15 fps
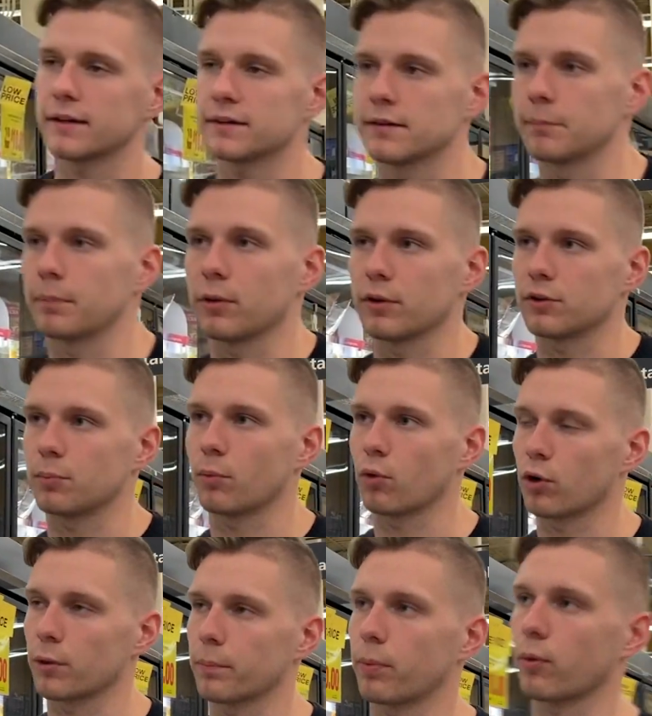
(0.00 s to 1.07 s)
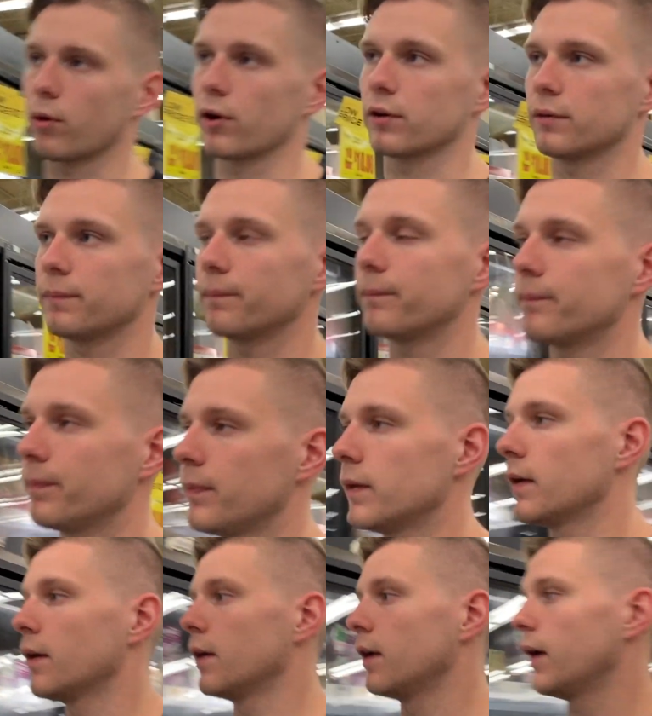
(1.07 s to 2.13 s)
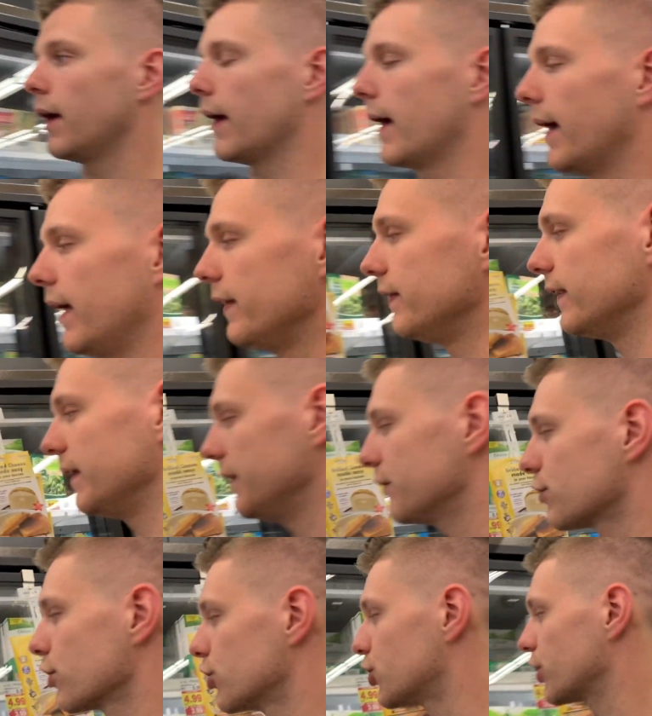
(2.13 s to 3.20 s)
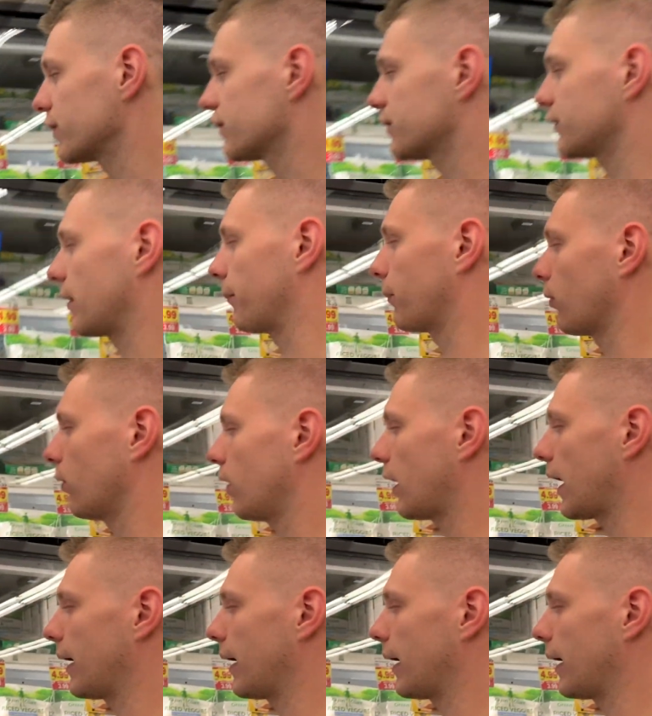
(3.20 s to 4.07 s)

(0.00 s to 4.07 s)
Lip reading: simple is more important. And these are just simple.